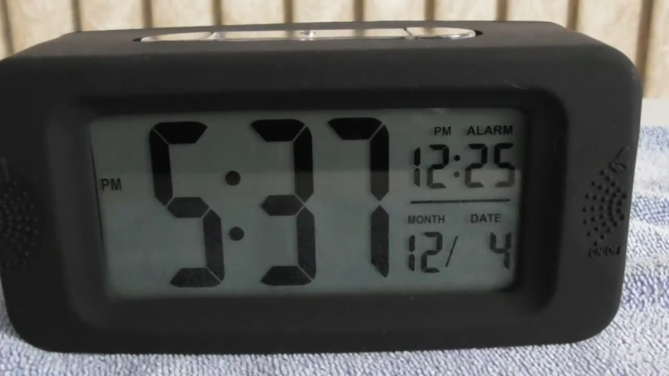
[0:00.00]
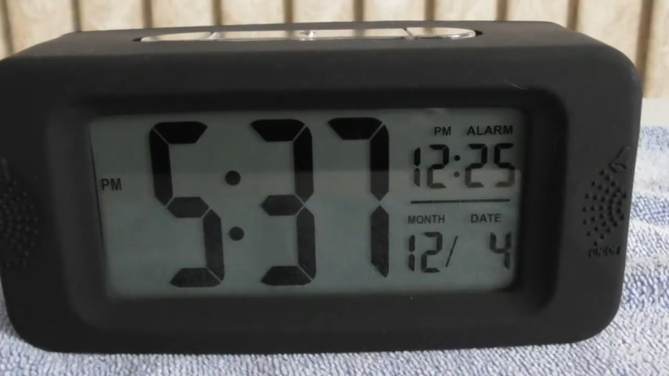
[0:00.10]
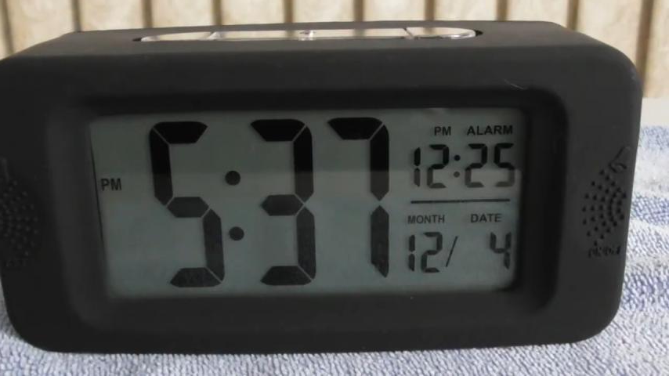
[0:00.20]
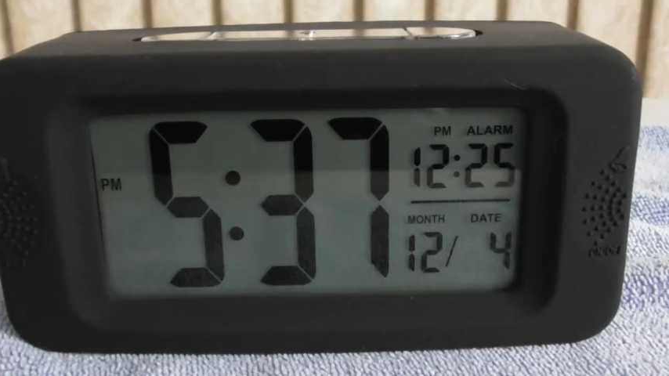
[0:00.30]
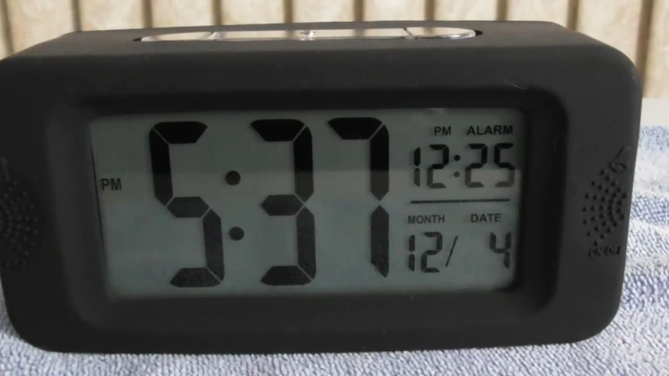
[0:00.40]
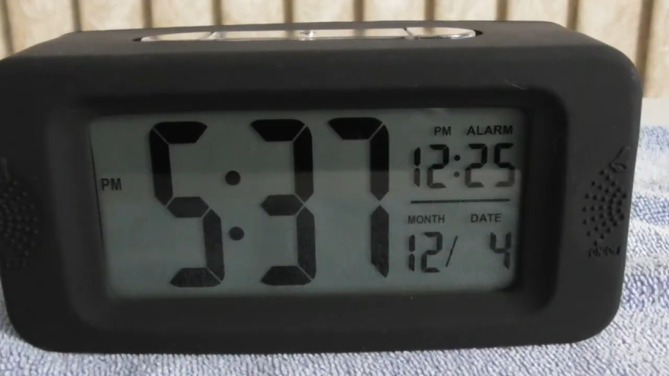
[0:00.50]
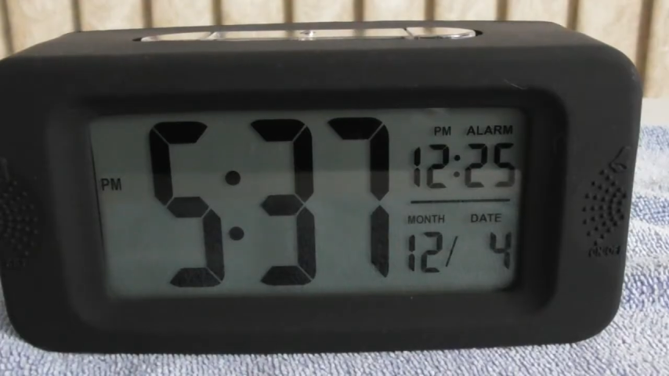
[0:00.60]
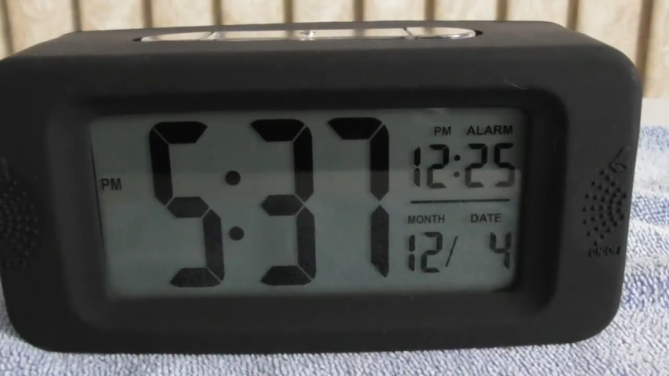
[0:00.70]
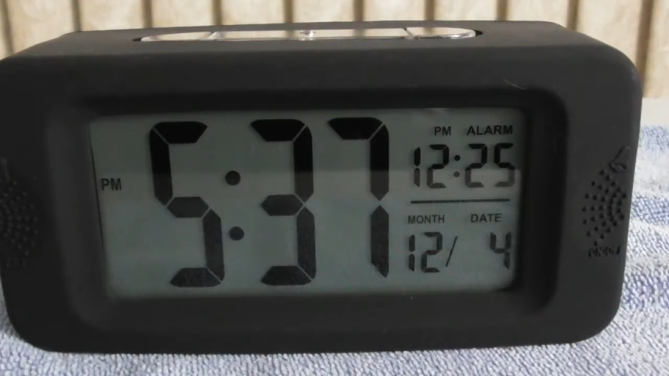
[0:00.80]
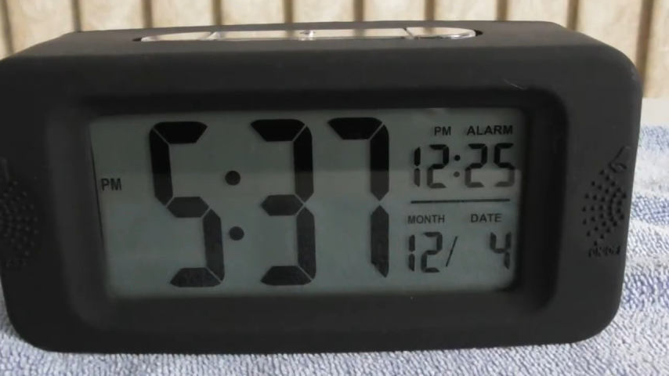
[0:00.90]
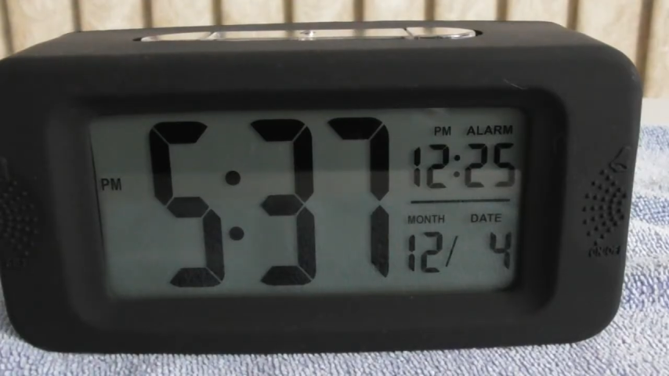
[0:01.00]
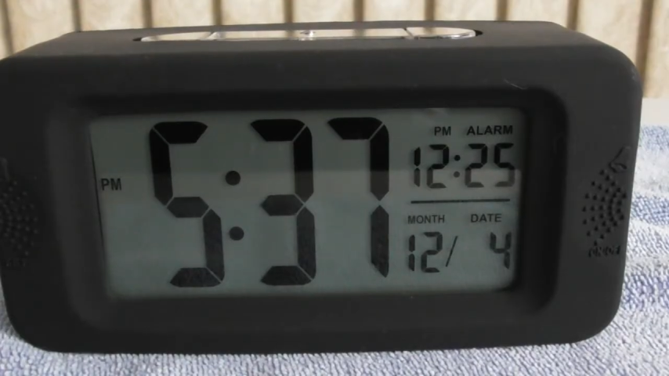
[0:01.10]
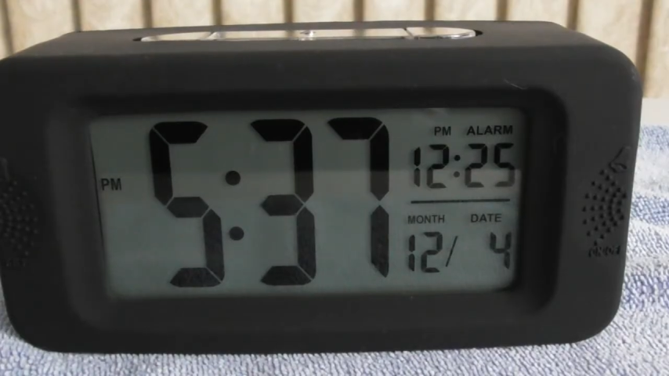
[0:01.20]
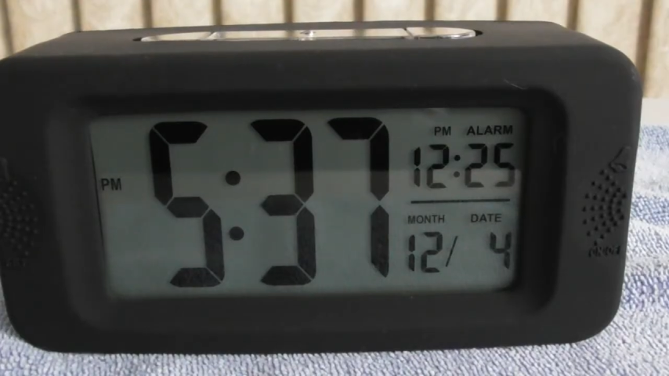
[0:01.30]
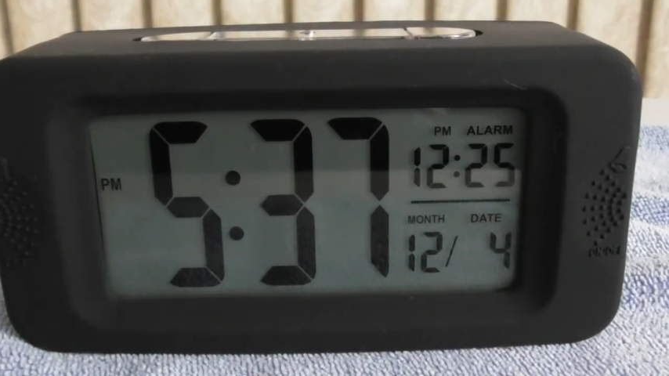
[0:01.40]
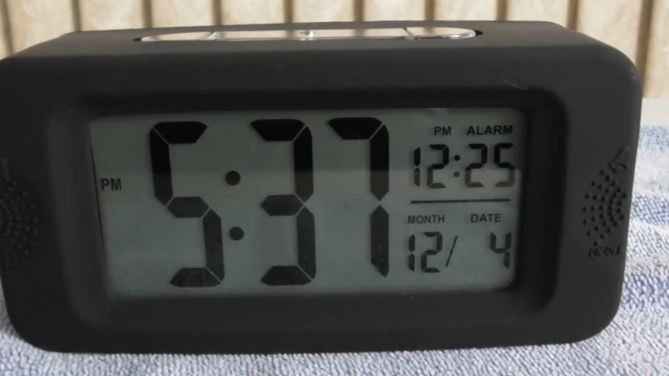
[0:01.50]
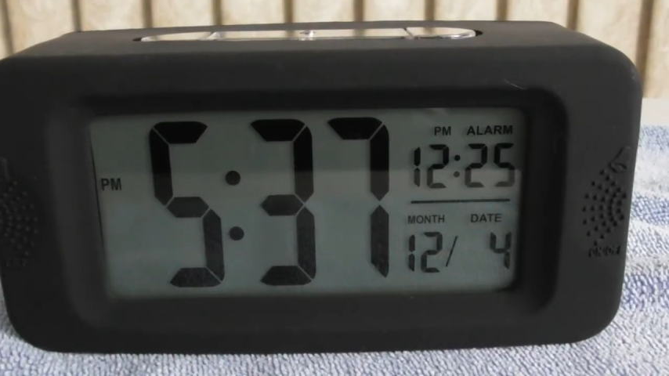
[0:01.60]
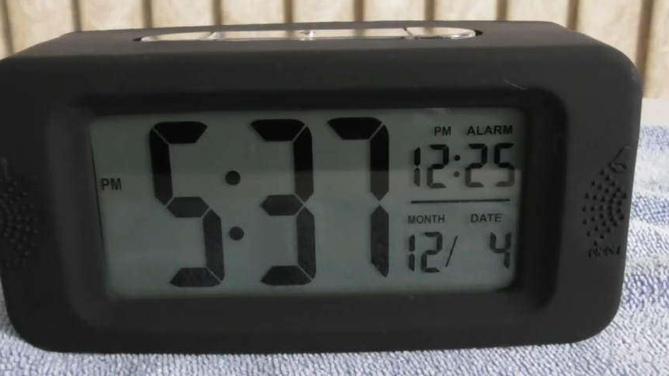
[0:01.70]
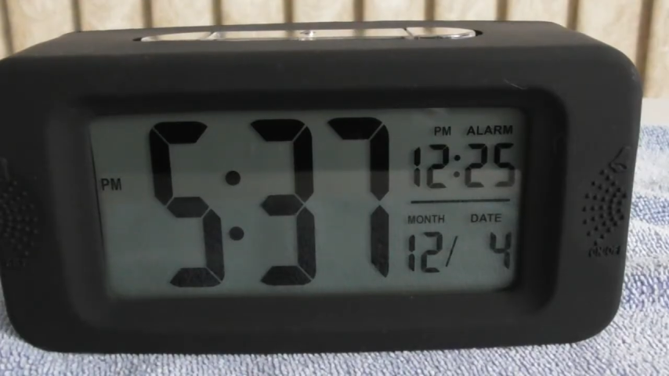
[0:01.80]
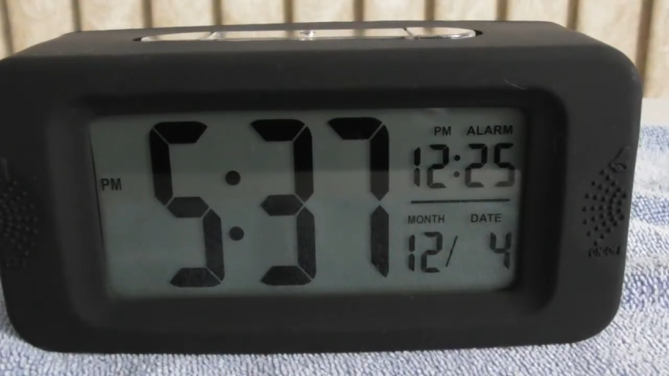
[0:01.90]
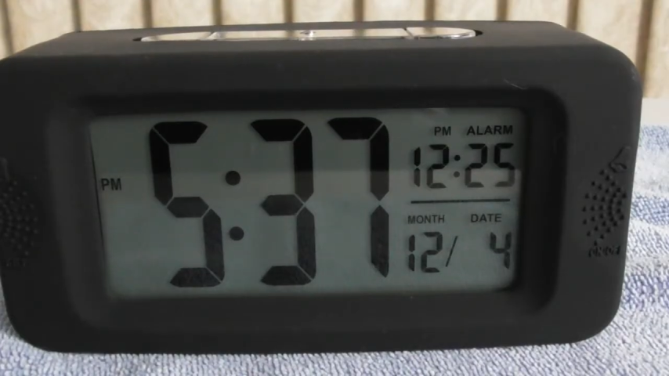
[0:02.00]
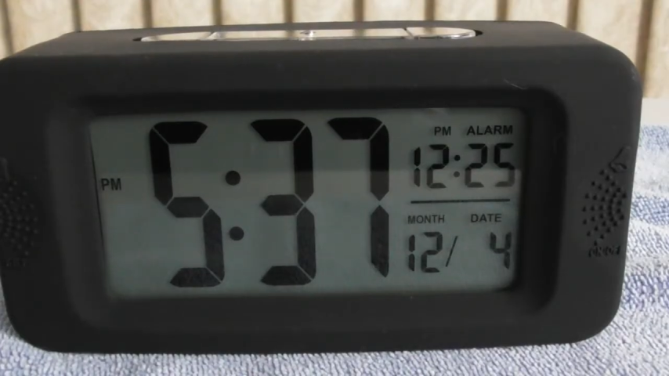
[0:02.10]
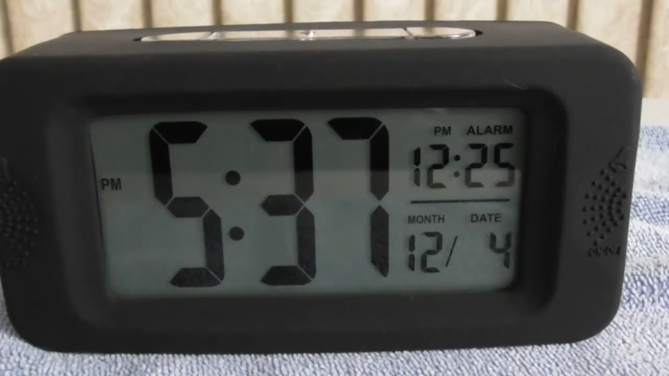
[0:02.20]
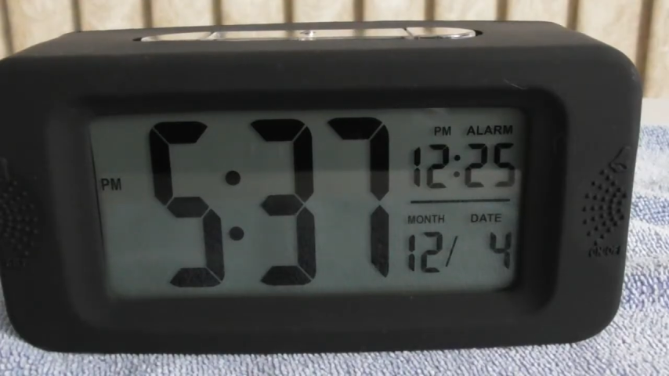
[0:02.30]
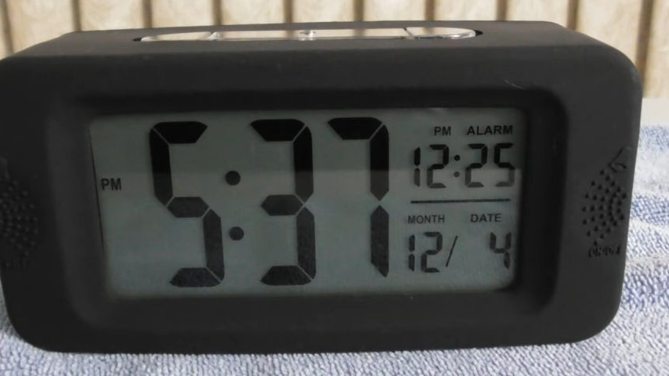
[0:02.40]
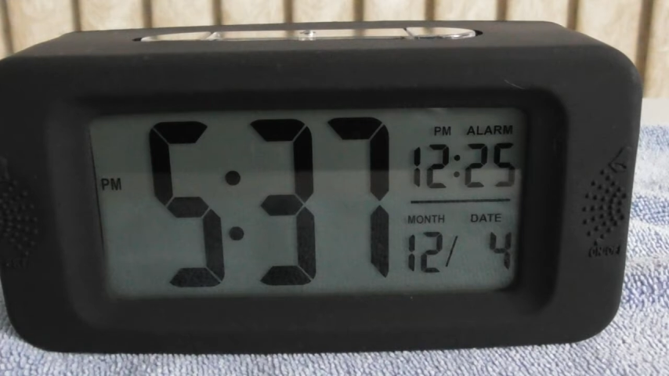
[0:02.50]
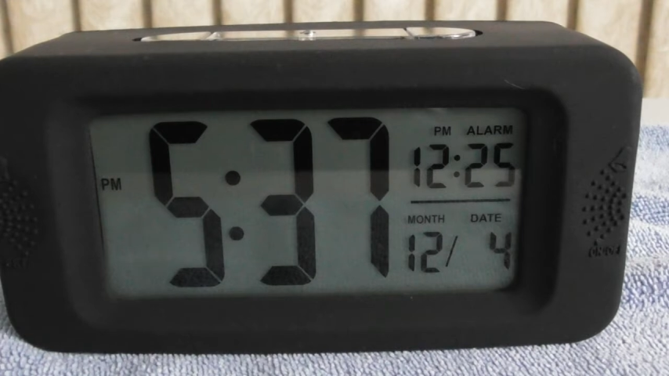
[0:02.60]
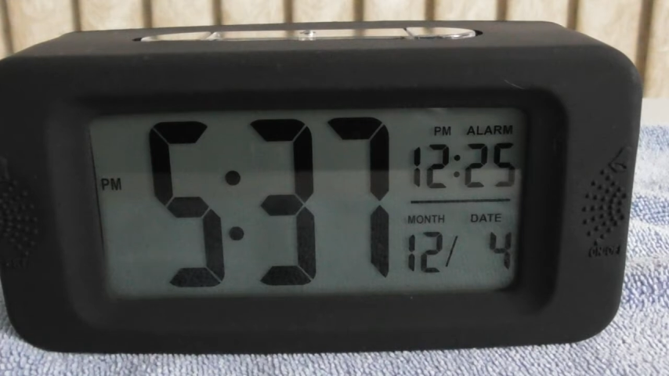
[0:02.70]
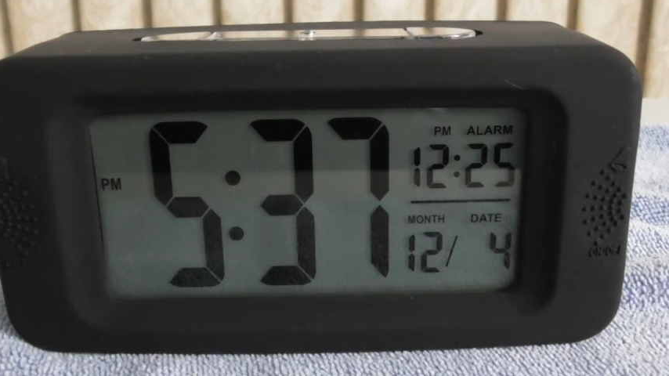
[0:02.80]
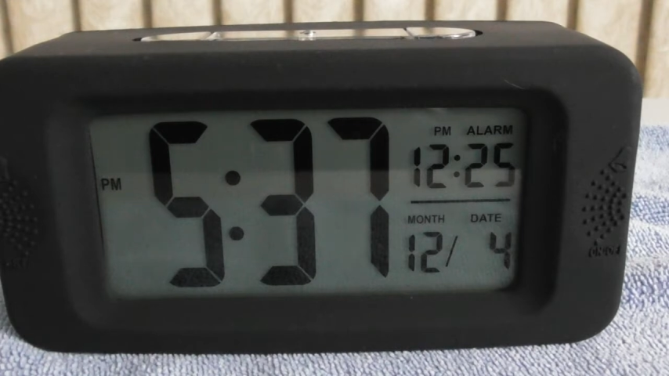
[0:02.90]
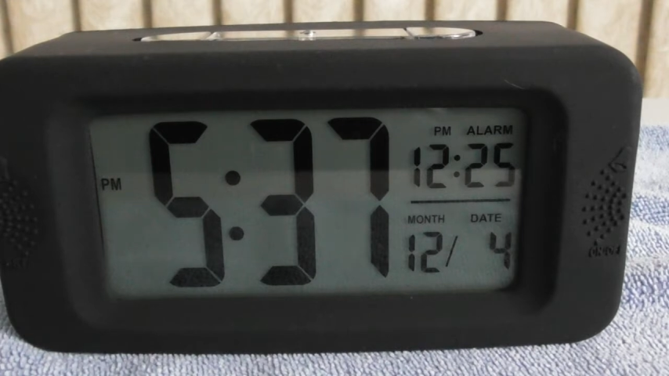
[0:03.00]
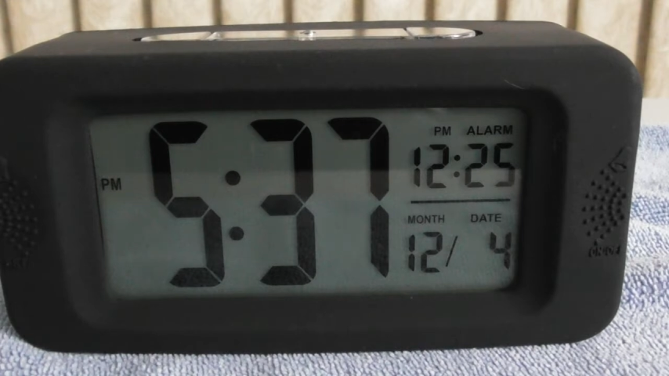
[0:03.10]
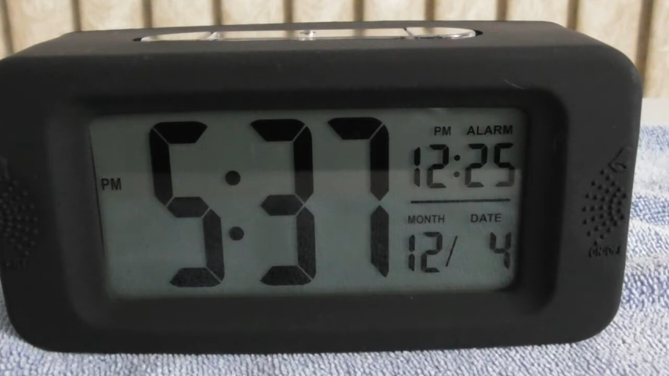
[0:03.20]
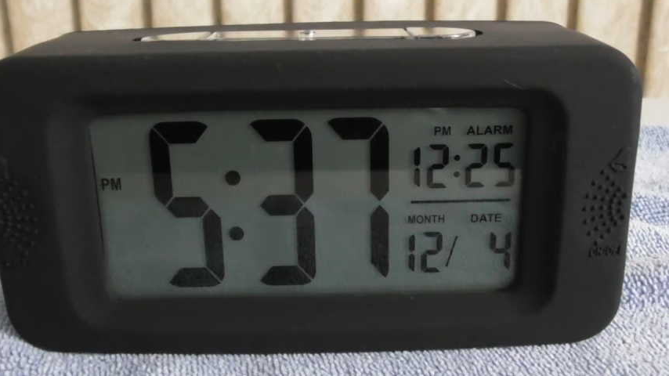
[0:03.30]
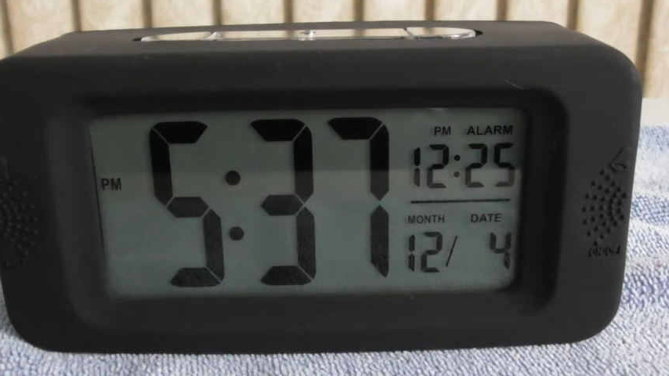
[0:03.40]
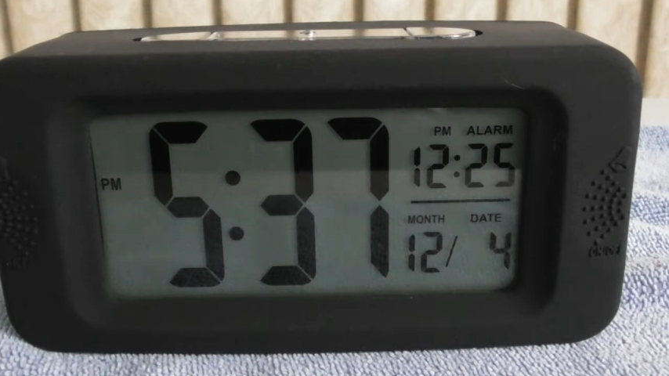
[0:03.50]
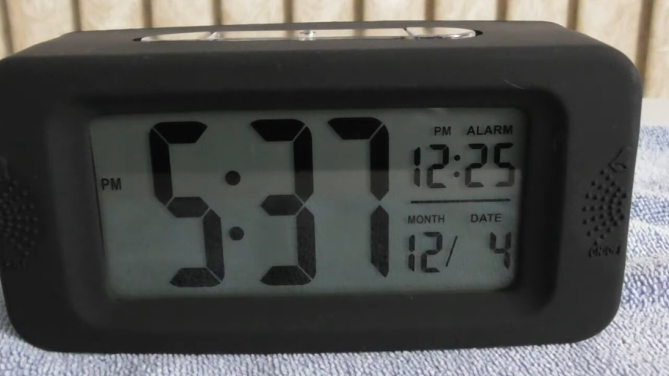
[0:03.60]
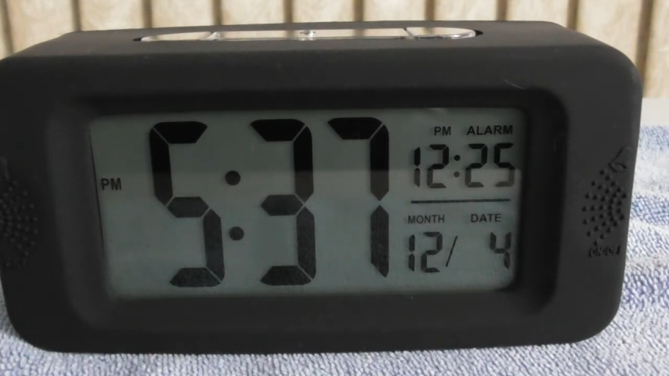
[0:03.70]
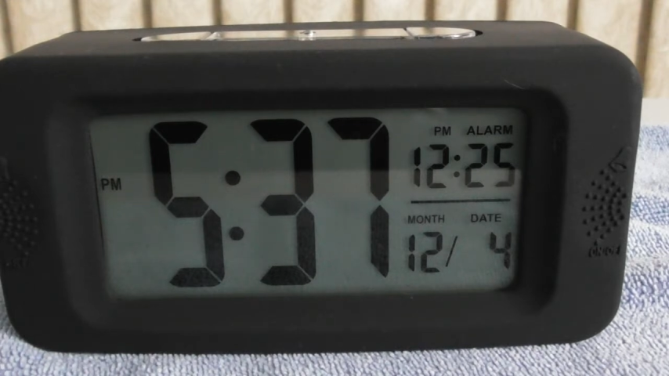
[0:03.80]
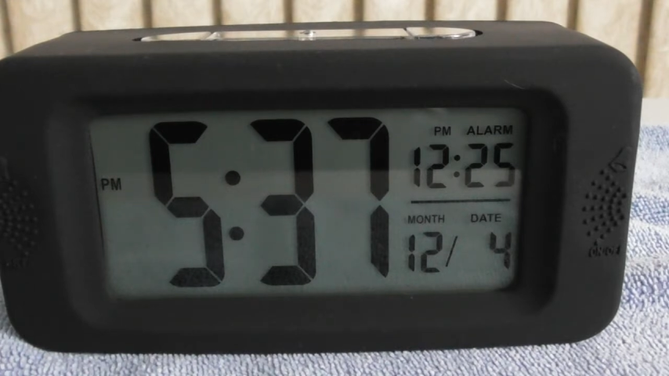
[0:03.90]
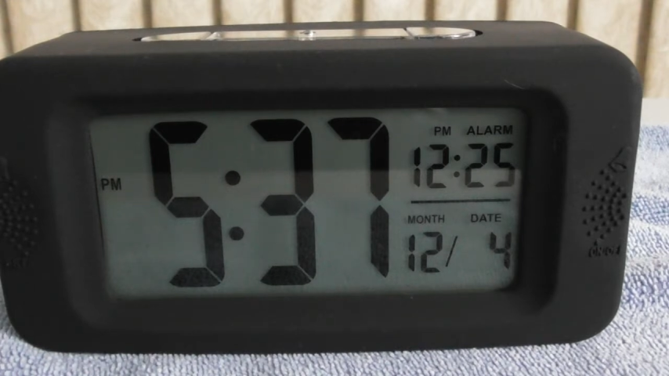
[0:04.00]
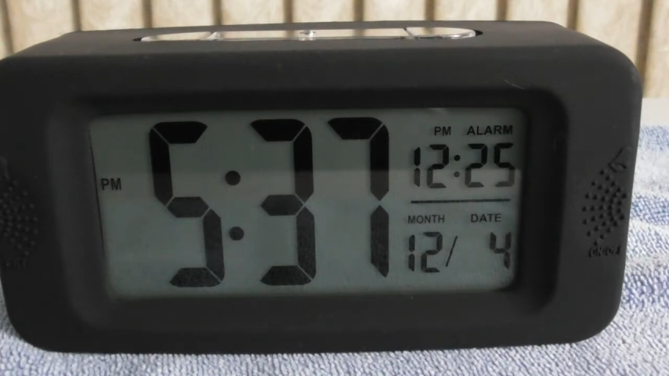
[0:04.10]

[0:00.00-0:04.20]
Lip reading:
Nobody's mouth can be seen.